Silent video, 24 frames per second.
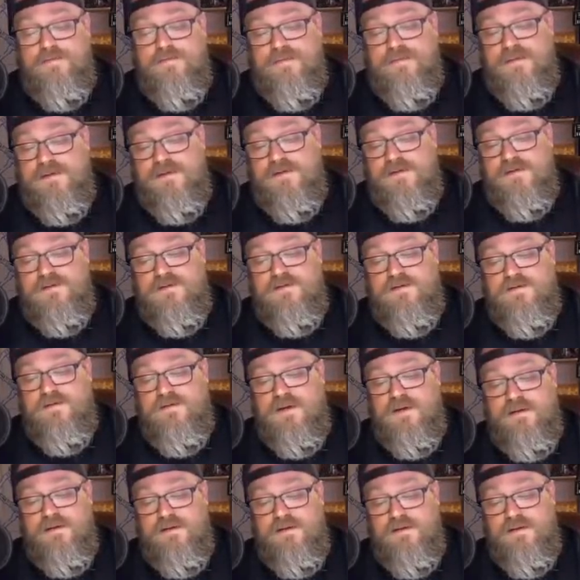Let's just fly
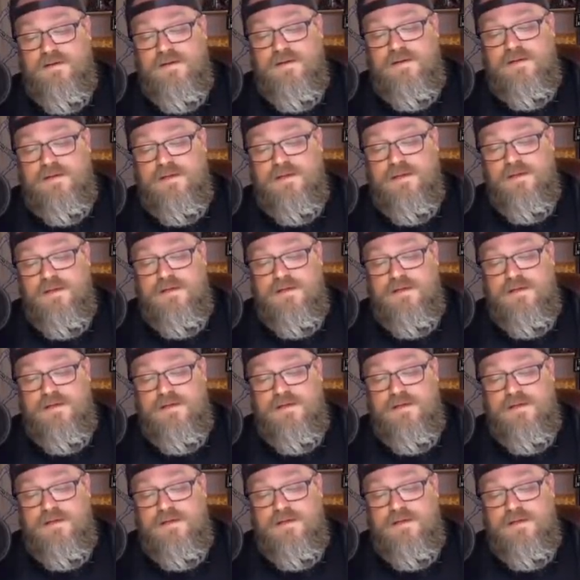through these.